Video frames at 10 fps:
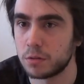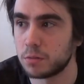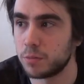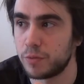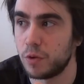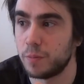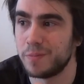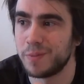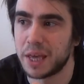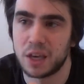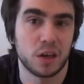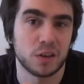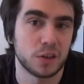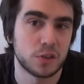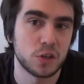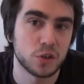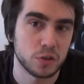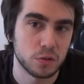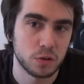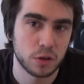before making a decision.
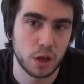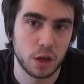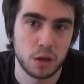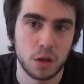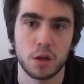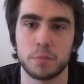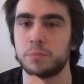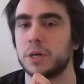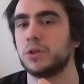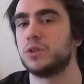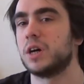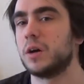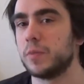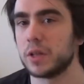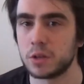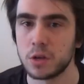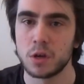Okay, by the time that